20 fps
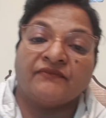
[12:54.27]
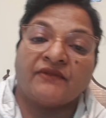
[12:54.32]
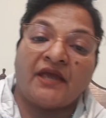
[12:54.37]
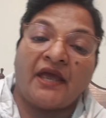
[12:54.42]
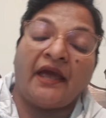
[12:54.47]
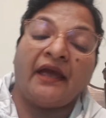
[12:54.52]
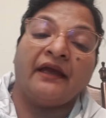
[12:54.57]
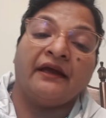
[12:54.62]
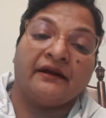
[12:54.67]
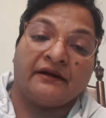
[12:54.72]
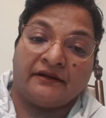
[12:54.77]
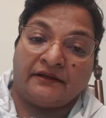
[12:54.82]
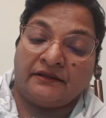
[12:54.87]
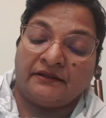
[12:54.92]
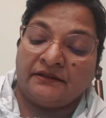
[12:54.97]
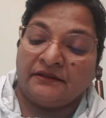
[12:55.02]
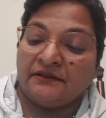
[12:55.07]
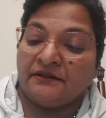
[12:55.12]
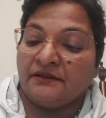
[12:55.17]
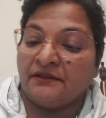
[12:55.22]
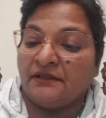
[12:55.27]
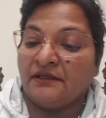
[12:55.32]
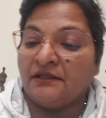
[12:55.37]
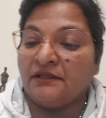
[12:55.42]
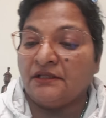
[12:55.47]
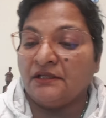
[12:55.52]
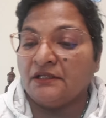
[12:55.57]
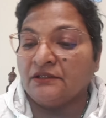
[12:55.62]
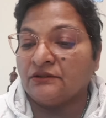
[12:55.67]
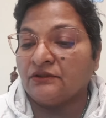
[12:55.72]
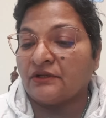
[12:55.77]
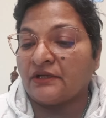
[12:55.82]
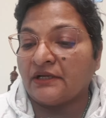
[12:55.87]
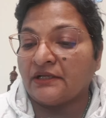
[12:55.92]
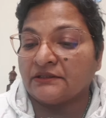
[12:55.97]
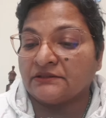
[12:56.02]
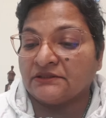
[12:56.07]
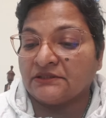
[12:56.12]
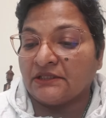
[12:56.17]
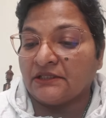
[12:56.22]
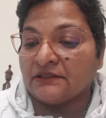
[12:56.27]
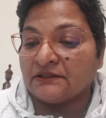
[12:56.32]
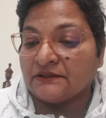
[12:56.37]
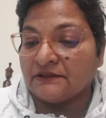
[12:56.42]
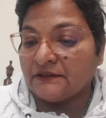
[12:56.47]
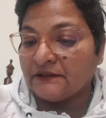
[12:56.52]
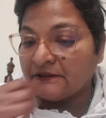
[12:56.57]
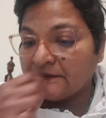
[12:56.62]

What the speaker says: air in the thoracic